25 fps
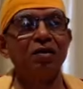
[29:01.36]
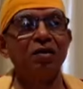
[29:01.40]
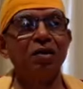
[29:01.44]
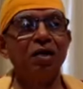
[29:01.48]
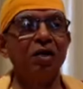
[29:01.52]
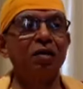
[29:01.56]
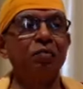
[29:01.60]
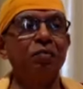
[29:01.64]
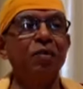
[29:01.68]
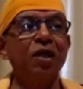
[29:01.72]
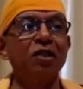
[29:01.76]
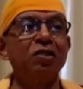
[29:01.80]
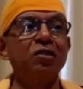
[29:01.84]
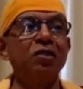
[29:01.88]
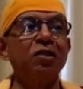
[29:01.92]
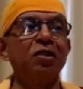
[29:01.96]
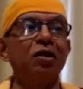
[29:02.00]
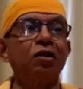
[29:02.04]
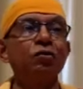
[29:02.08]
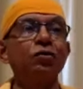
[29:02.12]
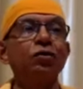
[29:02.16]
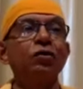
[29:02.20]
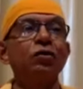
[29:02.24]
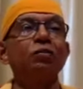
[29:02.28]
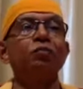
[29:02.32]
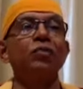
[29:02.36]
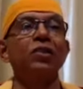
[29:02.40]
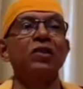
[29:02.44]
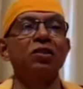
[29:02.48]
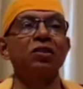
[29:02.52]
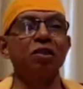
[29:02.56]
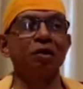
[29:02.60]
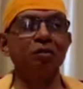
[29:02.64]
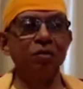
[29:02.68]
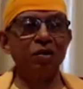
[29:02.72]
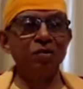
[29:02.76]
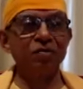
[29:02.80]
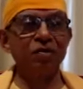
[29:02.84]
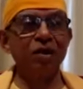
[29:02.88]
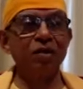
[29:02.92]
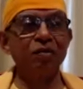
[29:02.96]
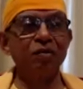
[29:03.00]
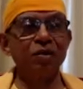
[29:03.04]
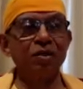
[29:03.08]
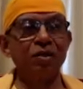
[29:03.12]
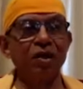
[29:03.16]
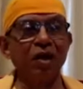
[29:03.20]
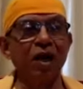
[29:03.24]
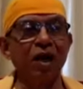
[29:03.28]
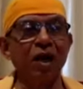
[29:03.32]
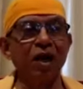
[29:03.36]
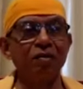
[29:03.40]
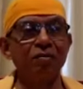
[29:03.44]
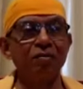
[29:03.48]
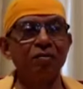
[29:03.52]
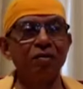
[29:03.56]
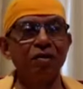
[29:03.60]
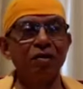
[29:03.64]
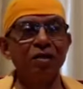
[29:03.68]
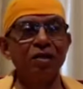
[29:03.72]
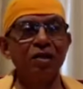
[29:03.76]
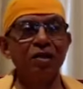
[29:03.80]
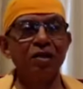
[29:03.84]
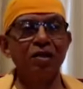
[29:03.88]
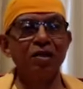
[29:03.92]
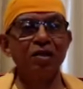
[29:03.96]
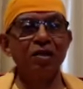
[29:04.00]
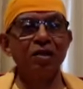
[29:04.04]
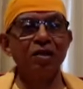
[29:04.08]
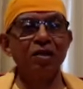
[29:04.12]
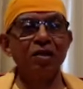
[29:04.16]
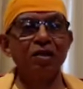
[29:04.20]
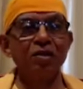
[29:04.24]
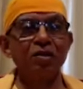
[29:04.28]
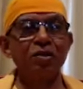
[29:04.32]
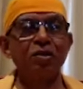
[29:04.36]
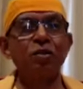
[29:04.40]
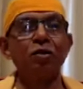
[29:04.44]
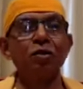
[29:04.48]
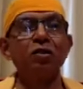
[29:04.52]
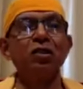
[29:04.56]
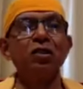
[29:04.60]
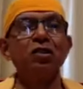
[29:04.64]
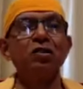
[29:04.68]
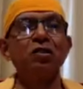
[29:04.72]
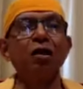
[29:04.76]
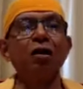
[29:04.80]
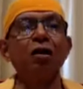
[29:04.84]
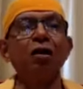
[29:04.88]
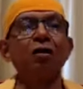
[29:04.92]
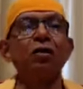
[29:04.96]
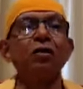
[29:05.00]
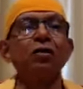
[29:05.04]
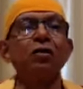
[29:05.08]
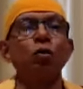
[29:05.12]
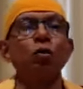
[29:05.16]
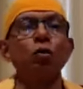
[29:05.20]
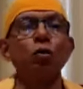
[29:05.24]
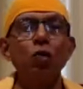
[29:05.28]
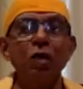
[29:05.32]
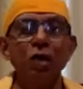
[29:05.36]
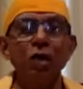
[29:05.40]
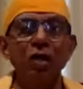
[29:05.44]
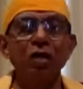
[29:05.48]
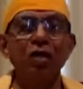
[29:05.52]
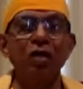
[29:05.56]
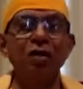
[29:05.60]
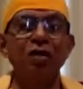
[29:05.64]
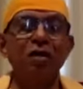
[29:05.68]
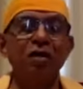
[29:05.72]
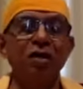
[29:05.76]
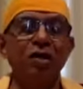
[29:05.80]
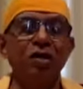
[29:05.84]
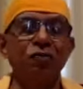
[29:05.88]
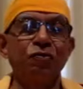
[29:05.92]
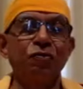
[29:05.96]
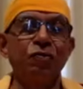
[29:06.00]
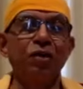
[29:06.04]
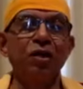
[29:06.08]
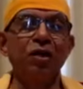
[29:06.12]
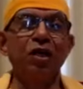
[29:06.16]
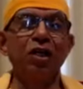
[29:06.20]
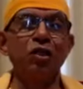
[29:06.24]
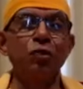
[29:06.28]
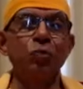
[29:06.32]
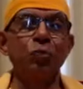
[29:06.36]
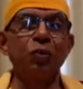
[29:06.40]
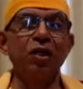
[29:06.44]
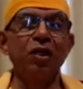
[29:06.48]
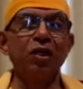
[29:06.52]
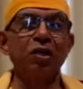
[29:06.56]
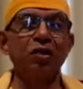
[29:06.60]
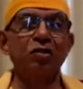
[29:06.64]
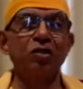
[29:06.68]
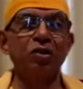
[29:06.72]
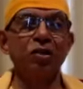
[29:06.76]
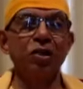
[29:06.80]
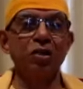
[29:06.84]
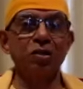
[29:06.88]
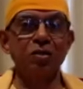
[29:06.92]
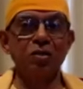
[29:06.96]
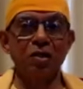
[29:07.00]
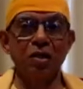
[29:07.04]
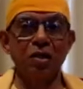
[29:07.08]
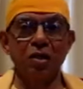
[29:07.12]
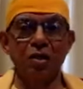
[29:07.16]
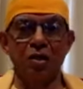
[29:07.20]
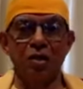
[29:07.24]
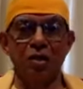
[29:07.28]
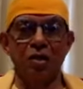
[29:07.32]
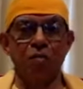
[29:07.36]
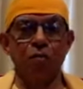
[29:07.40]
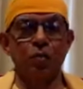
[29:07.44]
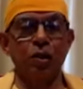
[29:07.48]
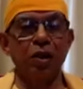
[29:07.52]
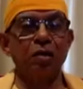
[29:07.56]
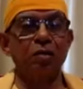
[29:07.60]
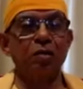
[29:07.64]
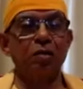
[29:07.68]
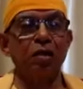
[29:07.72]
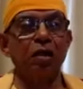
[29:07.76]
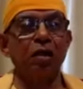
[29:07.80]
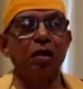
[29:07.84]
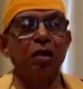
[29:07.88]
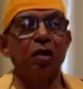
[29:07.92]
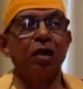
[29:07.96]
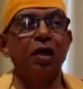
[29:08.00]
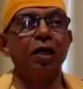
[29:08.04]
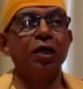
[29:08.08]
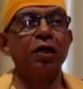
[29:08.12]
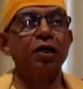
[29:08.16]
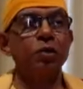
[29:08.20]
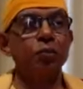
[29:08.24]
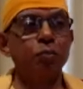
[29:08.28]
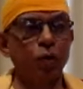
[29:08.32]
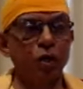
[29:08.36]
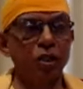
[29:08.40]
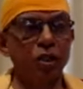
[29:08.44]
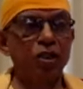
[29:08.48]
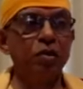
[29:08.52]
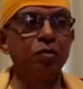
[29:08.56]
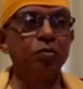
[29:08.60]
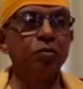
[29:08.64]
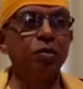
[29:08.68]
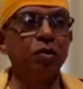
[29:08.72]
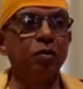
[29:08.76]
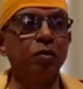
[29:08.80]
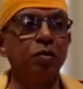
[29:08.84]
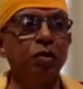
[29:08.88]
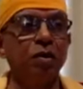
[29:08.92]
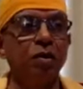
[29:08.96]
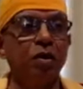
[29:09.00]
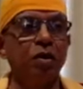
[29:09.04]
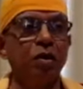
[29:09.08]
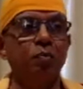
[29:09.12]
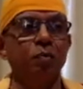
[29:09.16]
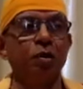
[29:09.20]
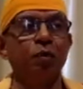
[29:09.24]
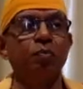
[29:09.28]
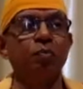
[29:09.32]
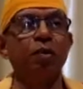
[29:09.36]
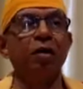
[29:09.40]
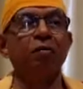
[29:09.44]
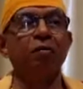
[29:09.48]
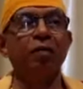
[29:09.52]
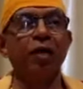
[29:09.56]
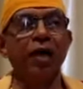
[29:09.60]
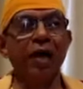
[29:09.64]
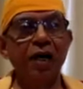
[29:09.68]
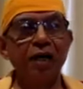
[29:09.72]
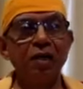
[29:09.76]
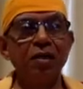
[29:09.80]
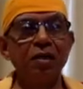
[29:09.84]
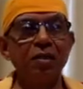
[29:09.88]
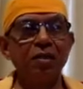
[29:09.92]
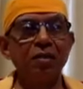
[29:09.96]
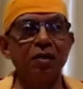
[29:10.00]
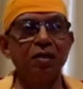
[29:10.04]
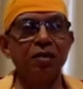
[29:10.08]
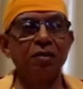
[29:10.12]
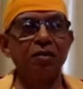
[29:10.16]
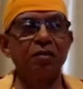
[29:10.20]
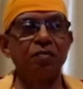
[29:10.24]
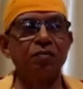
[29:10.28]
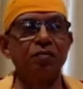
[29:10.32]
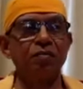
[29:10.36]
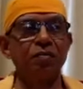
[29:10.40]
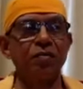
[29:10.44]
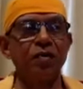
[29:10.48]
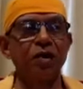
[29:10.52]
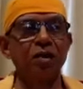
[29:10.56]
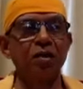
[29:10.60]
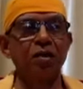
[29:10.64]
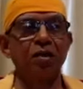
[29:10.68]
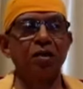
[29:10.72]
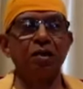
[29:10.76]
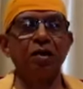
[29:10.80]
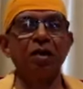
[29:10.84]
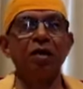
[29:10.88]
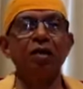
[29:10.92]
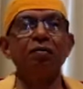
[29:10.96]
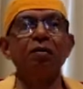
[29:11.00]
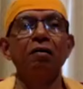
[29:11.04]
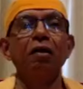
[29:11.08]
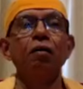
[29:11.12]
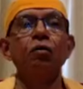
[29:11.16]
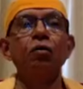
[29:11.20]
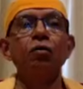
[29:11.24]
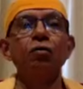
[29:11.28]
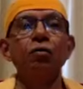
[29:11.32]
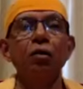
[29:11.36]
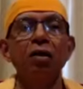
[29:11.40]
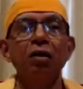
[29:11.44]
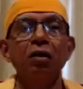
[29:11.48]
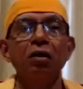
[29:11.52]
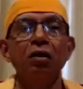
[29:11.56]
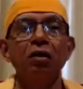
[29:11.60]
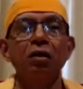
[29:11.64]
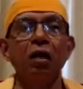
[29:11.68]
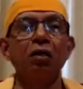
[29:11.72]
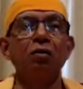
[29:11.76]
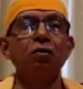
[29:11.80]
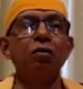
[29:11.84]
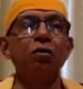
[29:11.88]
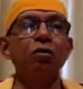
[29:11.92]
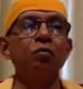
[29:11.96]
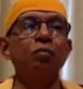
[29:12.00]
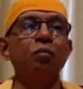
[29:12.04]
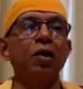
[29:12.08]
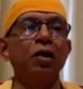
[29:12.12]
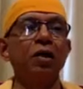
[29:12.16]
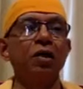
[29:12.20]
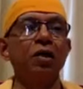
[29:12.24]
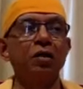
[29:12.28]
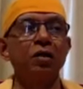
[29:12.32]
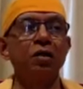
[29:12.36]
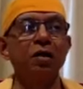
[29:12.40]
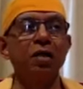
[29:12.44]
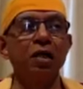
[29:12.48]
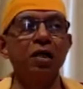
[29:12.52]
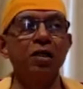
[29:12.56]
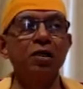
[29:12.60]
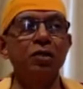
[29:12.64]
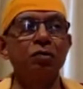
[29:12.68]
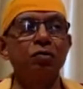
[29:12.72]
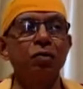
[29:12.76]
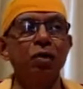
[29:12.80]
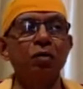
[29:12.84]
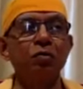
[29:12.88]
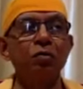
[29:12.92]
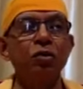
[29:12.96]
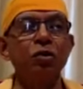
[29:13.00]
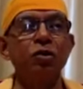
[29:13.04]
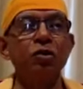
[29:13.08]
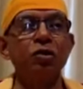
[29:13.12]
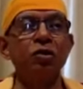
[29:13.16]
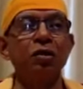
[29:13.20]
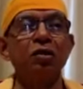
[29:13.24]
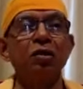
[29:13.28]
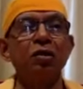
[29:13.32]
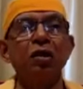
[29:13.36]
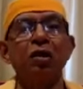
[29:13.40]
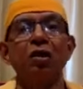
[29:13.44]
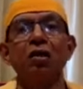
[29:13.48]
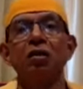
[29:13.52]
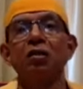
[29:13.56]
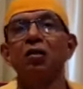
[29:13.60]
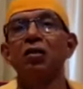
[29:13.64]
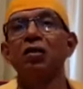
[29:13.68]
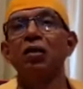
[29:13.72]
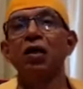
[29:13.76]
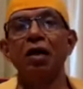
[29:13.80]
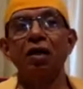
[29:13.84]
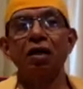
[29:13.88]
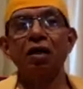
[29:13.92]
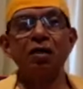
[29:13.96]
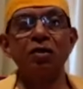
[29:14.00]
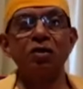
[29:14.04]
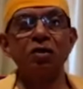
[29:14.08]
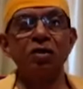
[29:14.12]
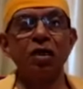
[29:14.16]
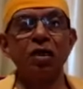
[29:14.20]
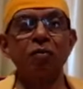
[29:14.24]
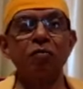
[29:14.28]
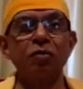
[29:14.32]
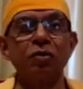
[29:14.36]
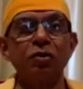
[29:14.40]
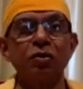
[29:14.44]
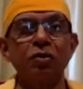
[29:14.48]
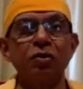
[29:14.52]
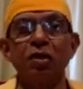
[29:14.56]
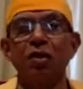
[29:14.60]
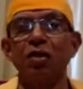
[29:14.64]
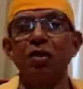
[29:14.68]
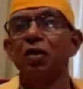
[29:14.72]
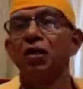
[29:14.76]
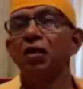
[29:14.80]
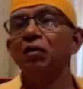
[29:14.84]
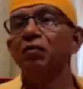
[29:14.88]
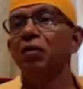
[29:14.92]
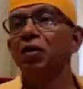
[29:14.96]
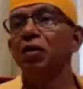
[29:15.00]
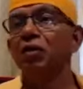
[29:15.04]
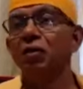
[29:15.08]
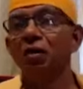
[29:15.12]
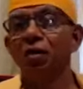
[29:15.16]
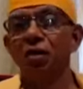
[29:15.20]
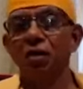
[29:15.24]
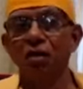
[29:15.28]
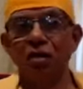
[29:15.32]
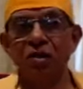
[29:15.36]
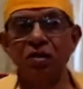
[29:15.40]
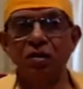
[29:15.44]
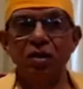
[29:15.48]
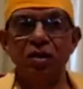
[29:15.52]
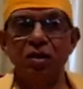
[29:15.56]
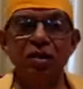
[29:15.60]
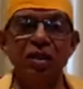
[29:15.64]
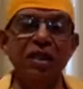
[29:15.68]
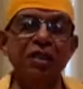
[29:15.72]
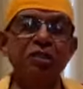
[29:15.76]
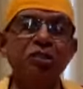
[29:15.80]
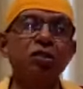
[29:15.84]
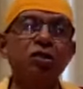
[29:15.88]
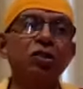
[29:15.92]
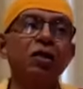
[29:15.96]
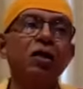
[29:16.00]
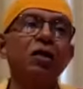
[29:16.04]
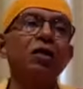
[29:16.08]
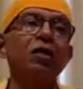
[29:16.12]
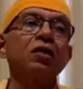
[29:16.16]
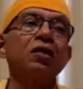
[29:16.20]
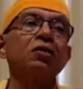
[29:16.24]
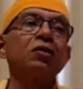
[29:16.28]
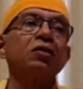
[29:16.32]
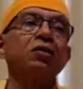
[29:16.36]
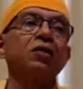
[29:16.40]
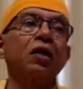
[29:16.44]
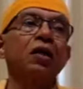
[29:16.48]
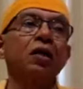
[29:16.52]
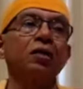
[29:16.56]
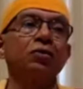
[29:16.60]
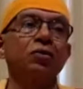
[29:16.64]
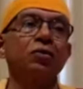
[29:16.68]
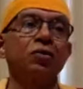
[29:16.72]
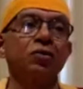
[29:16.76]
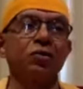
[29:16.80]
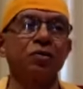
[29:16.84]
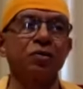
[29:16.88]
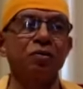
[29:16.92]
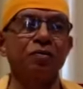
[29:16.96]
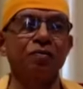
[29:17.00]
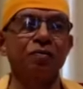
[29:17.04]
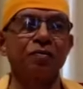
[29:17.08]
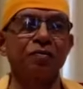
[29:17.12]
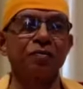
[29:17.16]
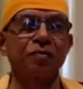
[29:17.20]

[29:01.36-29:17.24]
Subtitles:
You can imagine how it must have been when he was alive. So these are all totally different experiences, but it is possible. People have had it. Leave alone Thakur Ma and Swamiji, the direct disciples, even the next generation sadhus.